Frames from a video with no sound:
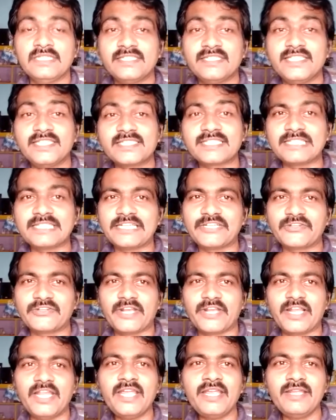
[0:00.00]
these
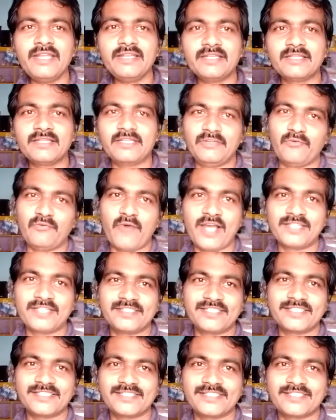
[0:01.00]
literary
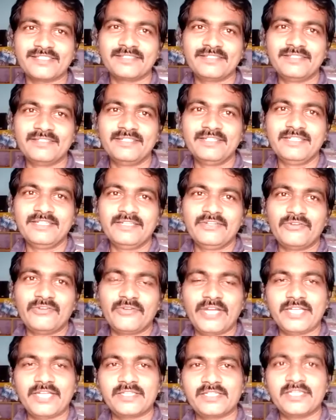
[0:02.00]
devices.
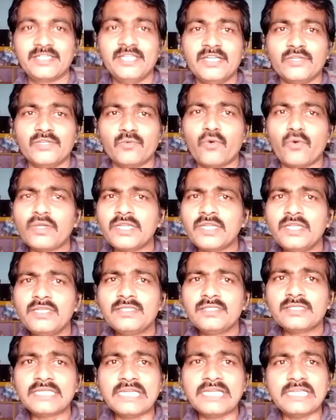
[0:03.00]
Right, what
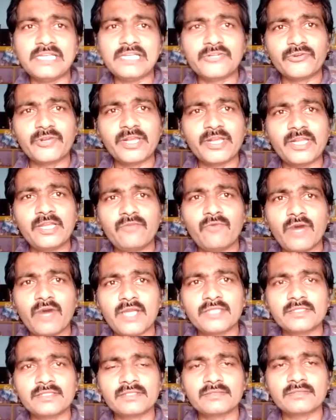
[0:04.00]
is a literary
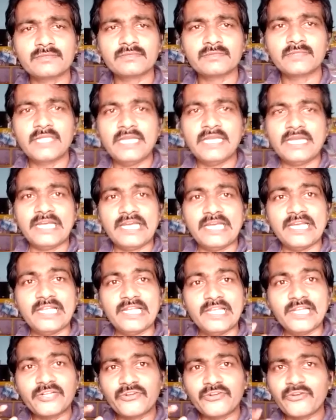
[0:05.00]
device? A
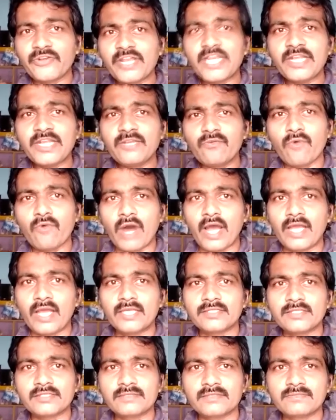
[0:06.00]
literary
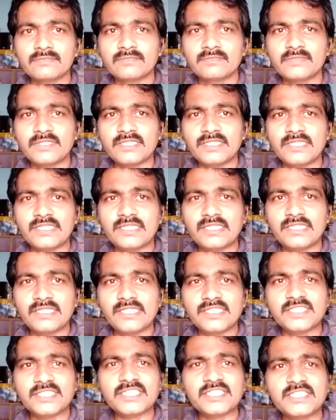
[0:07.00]
device
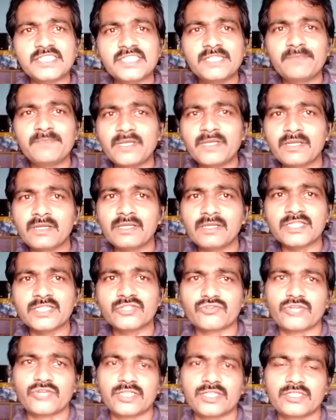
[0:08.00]
is a typical
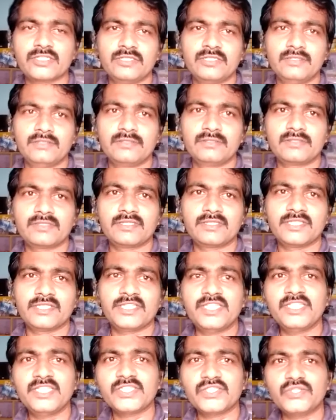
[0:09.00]
structure that
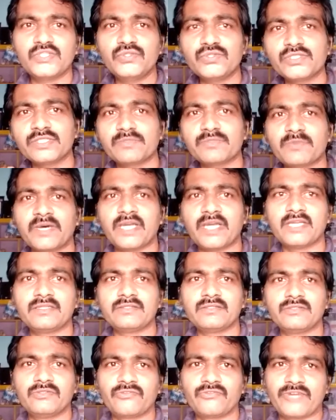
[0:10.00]
is used by
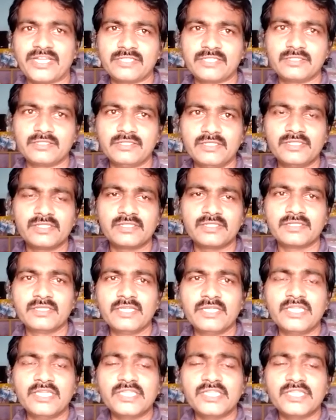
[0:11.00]
writers